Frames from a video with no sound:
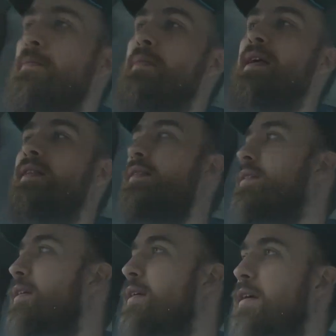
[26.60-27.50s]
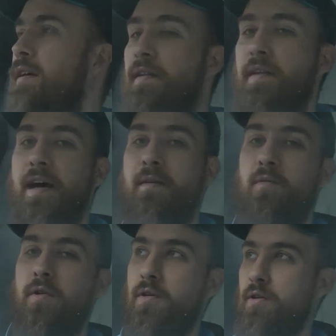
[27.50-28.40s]
the minute that
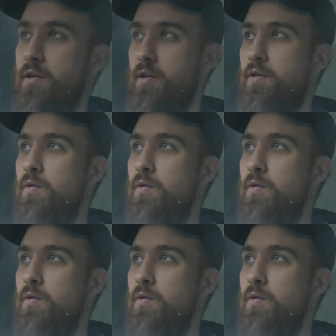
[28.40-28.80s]
we're